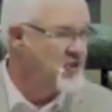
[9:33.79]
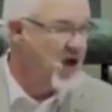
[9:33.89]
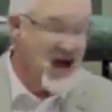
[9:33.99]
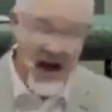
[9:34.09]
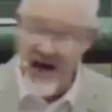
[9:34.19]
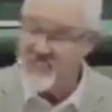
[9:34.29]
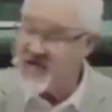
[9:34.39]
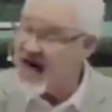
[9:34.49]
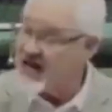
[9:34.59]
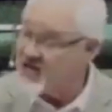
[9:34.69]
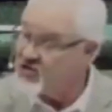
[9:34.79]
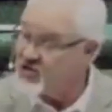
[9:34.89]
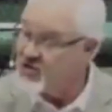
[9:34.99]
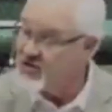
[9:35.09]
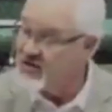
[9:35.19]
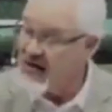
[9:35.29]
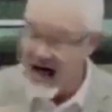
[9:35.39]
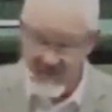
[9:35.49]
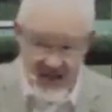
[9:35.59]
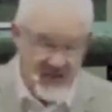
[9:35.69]
I'm challenged.
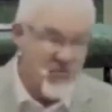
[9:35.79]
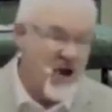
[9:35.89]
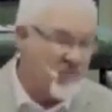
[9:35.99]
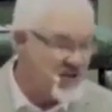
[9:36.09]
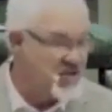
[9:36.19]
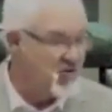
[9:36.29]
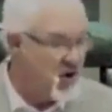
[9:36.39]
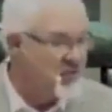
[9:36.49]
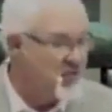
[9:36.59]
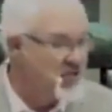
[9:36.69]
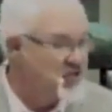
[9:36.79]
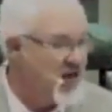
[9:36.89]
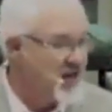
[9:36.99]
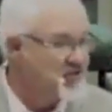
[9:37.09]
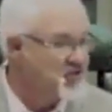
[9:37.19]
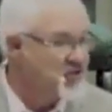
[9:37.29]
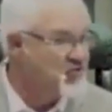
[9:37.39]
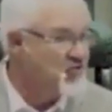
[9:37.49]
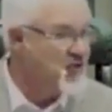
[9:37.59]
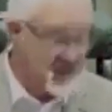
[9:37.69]
I think probably you ought to be challenged as
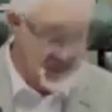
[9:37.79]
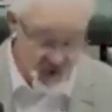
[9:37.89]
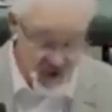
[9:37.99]
well if we're